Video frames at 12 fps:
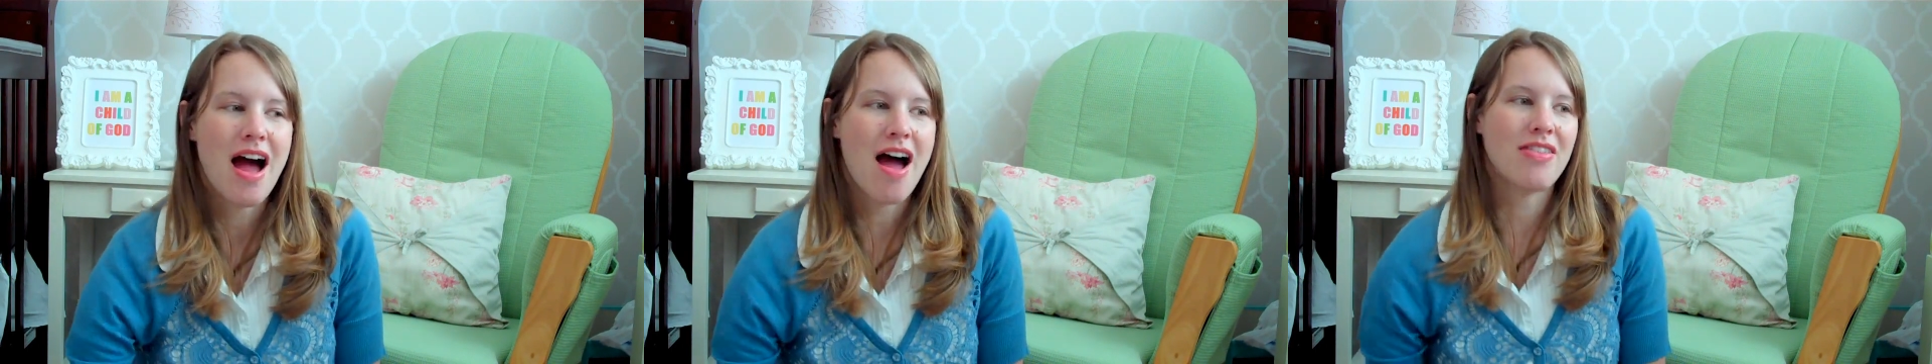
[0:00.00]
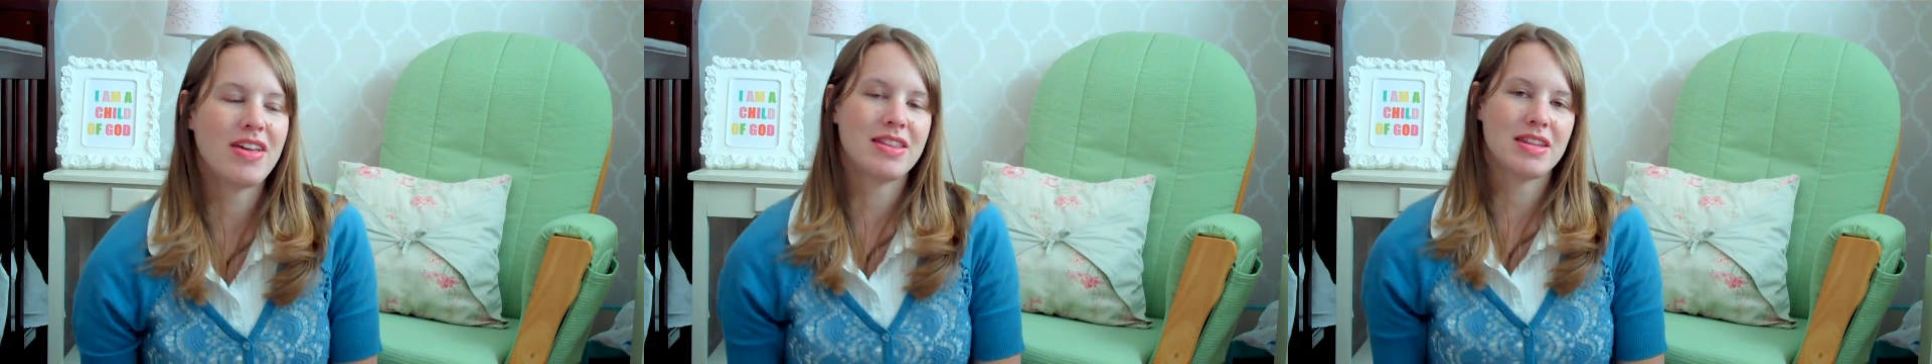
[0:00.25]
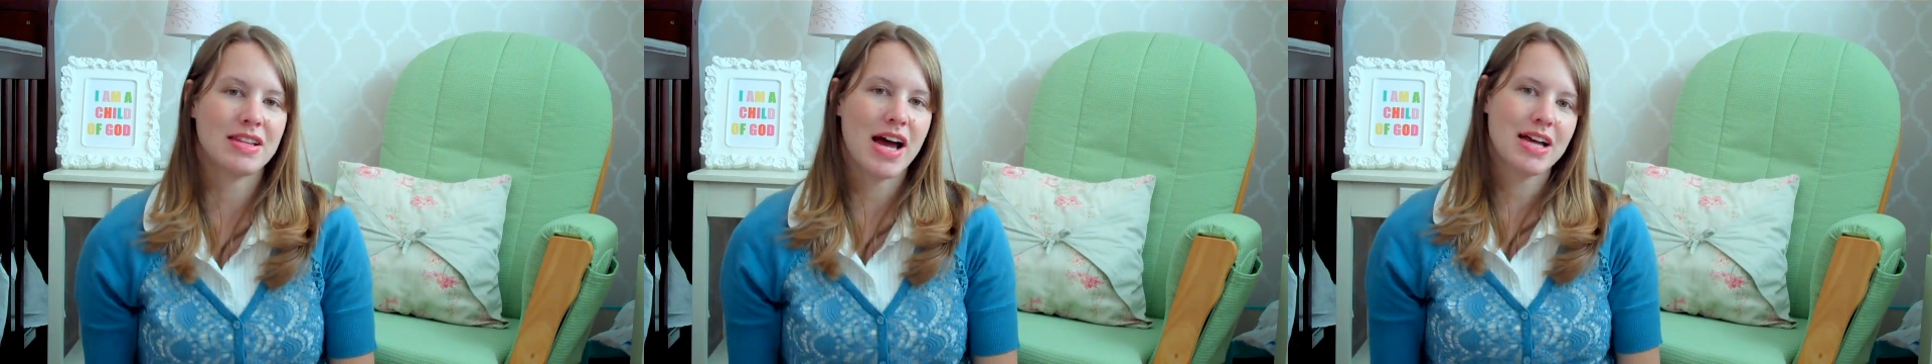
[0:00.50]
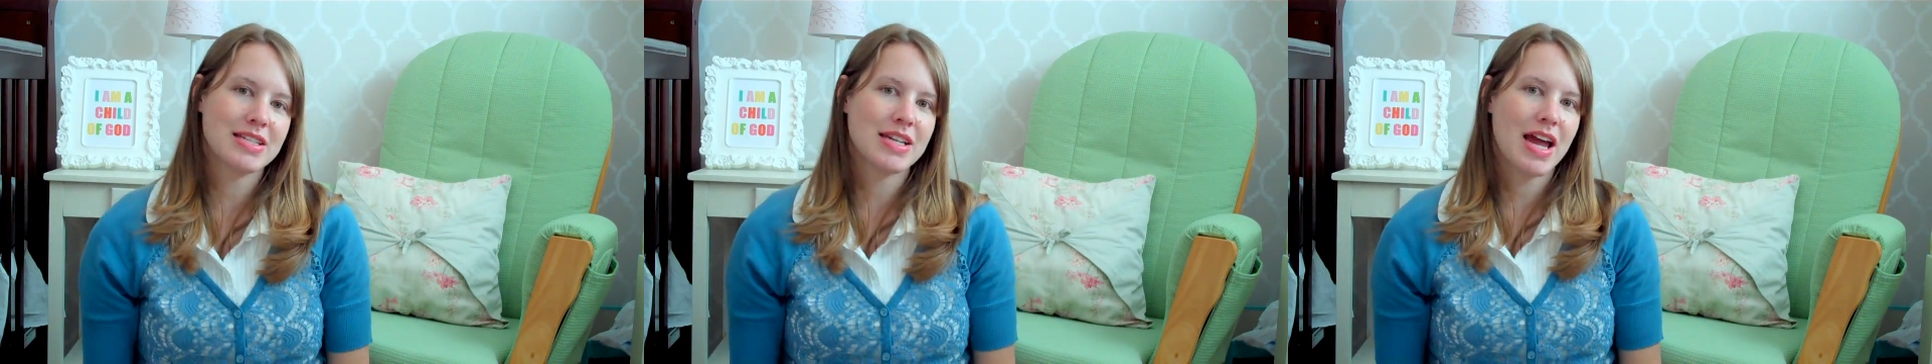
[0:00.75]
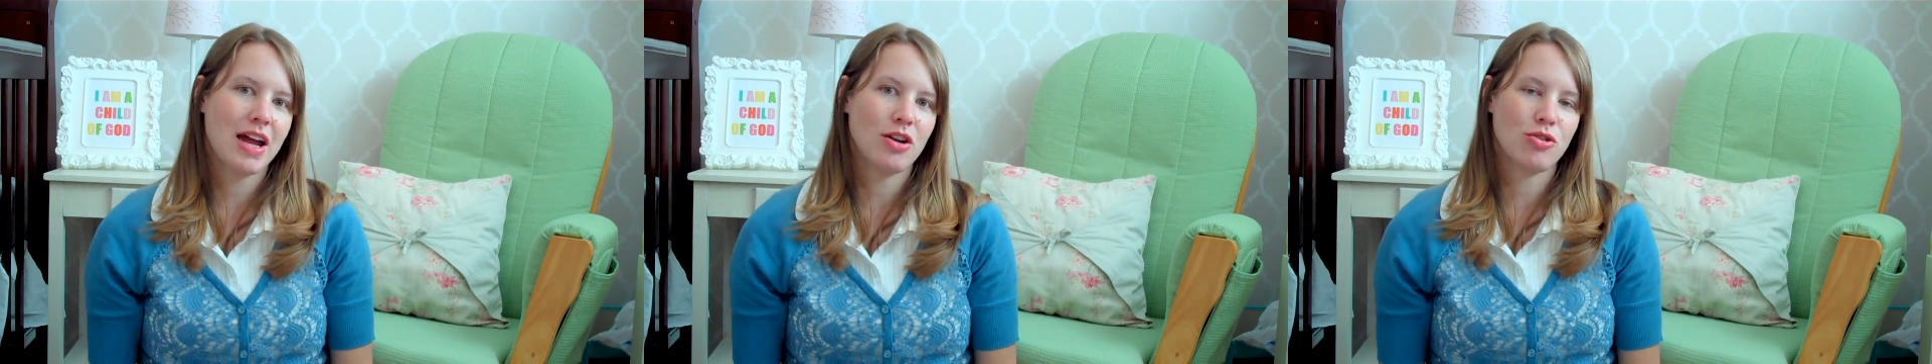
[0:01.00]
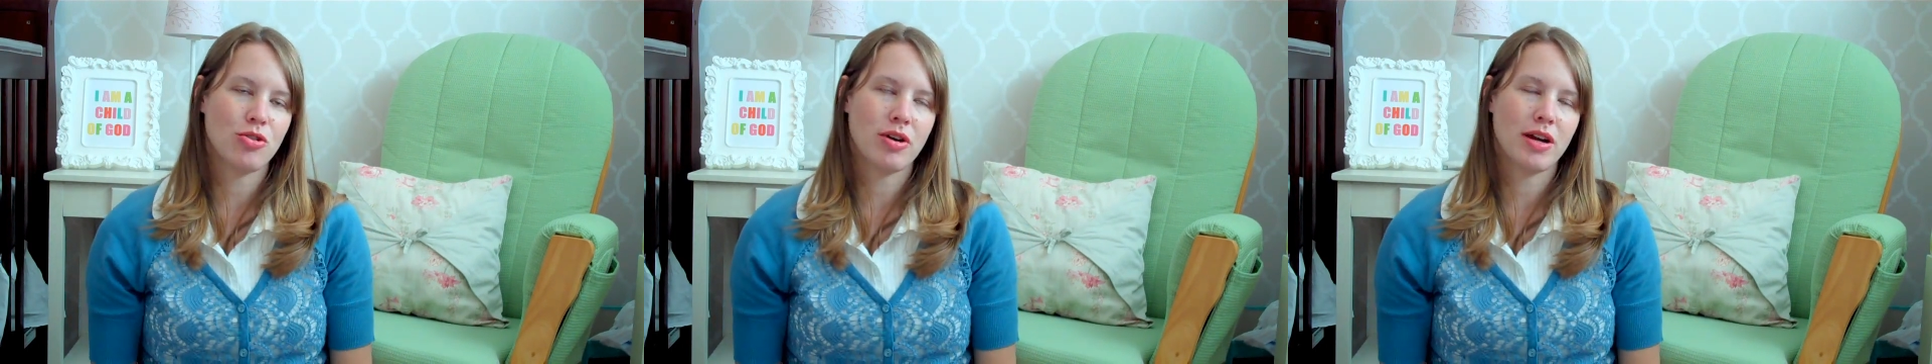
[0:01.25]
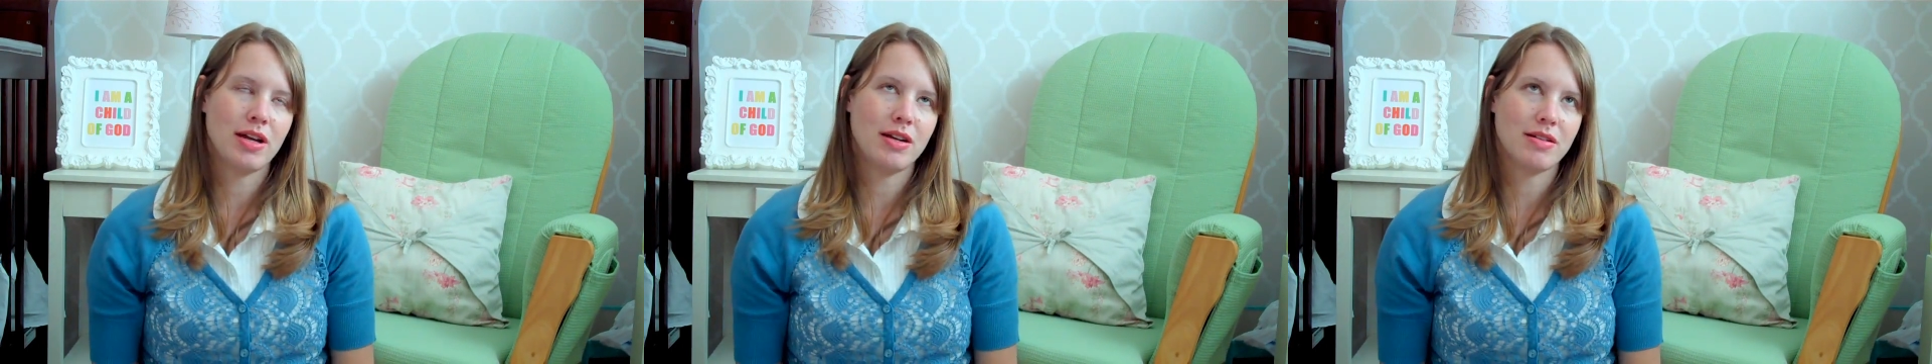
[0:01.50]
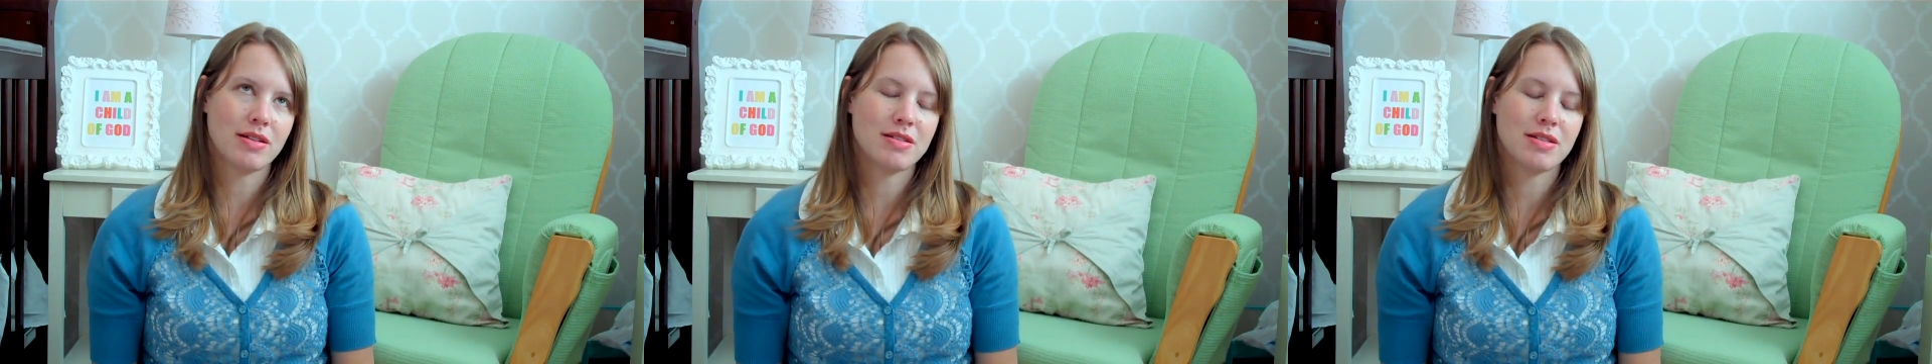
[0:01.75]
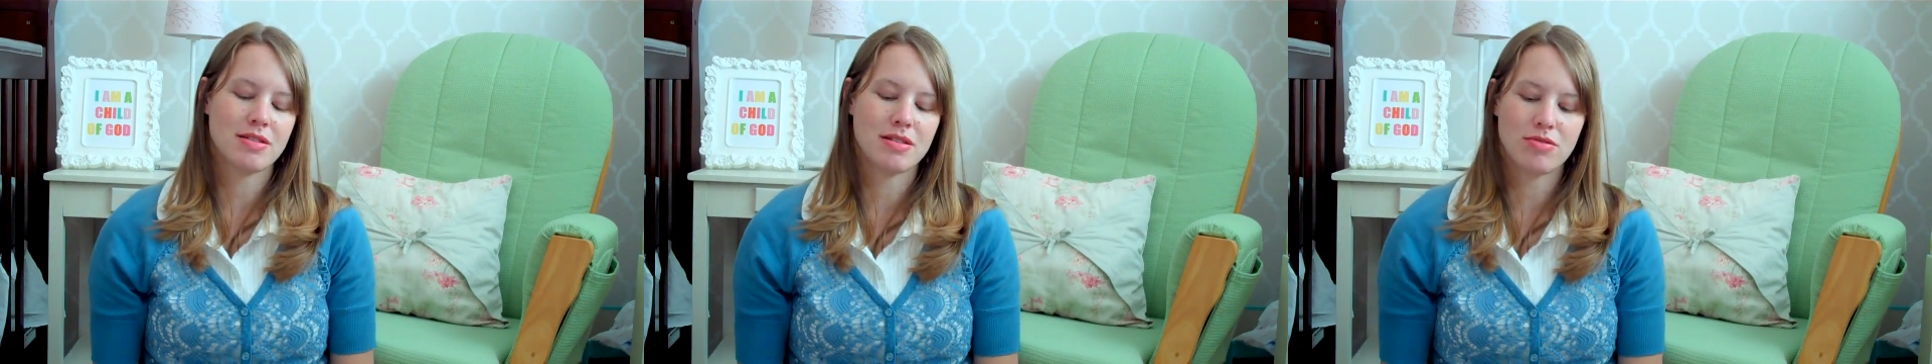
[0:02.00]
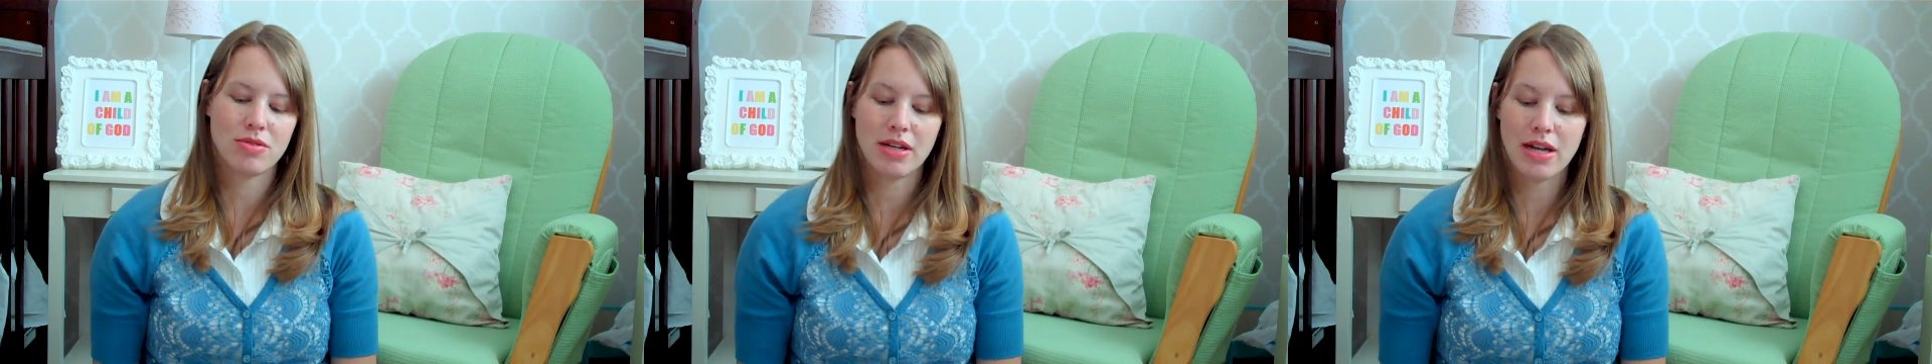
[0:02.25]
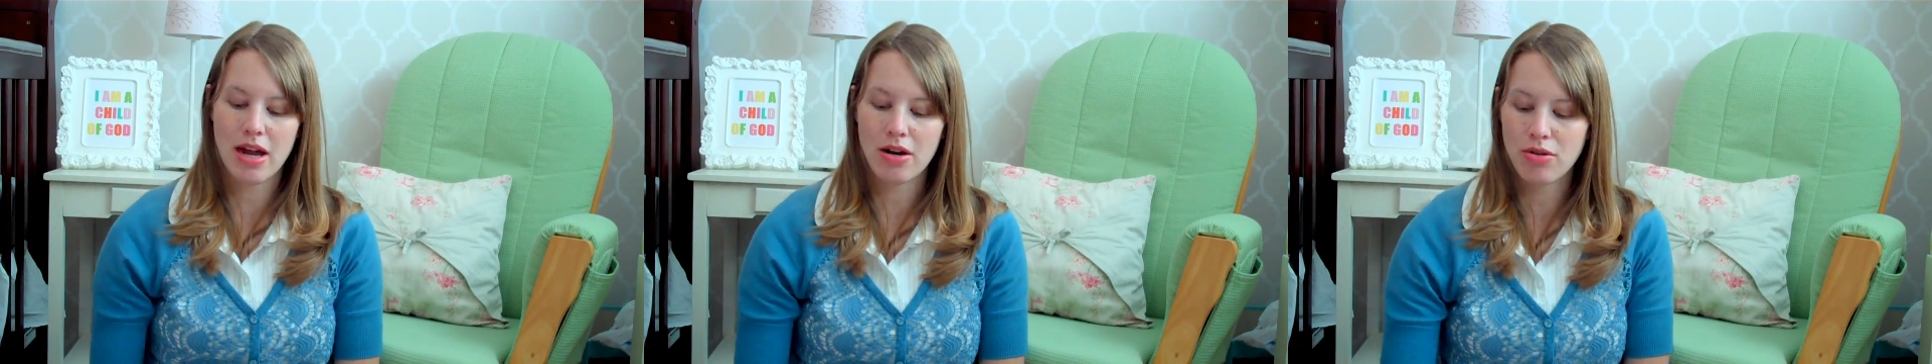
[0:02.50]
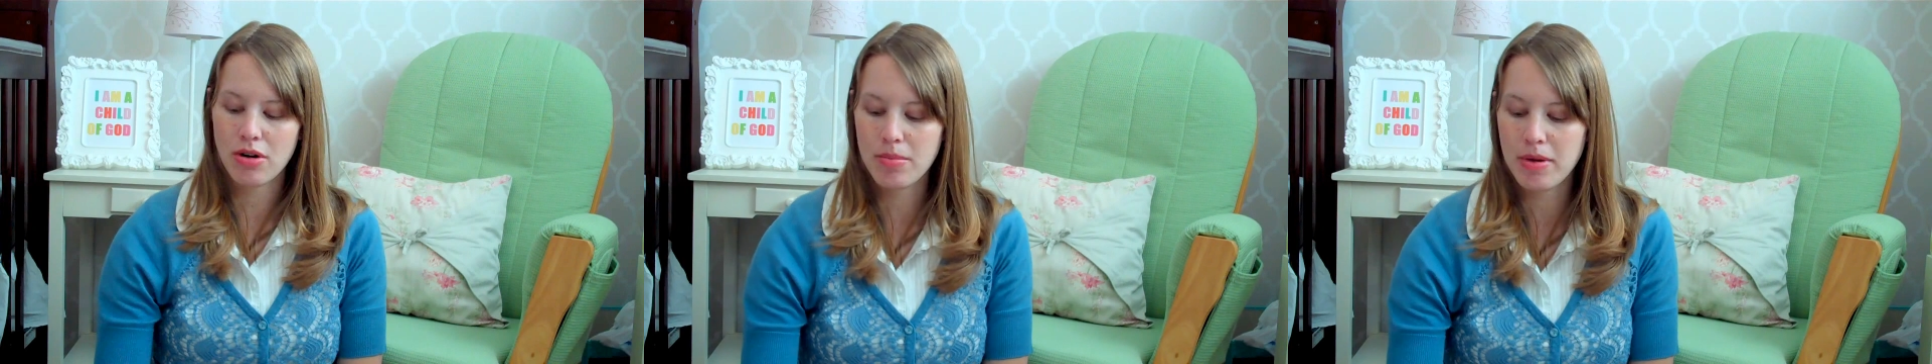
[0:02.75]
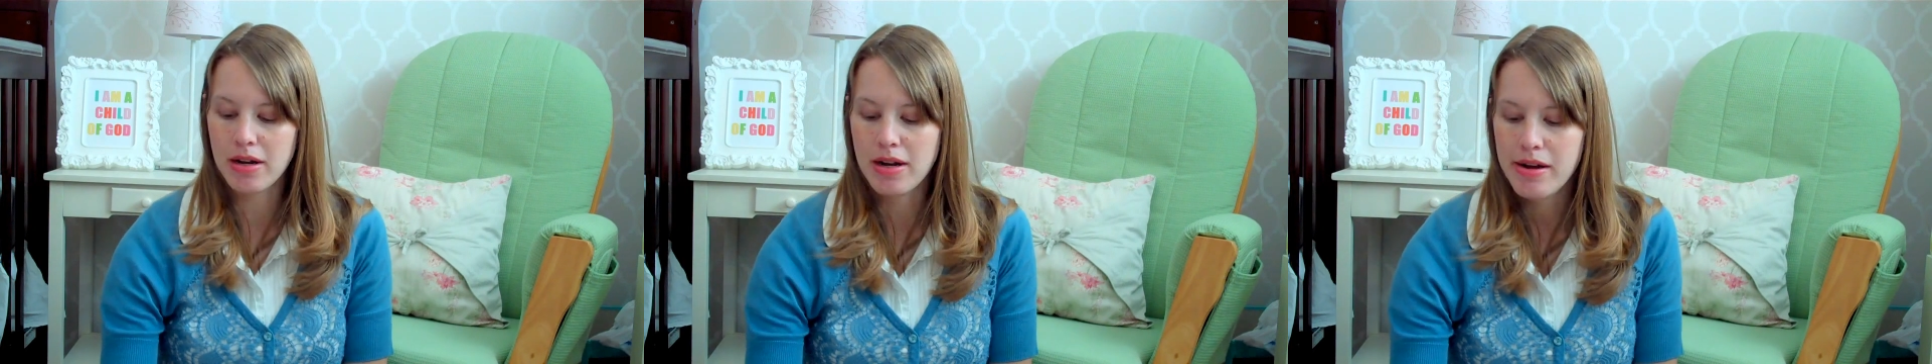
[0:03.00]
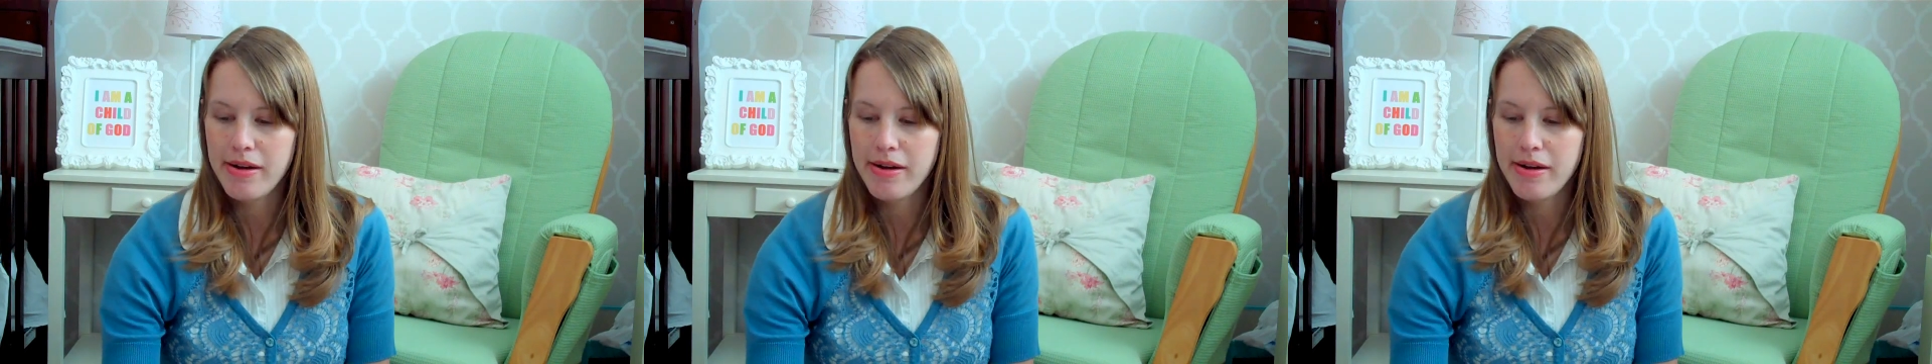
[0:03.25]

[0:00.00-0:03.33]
And then the last category, I guess this isn't really a category, but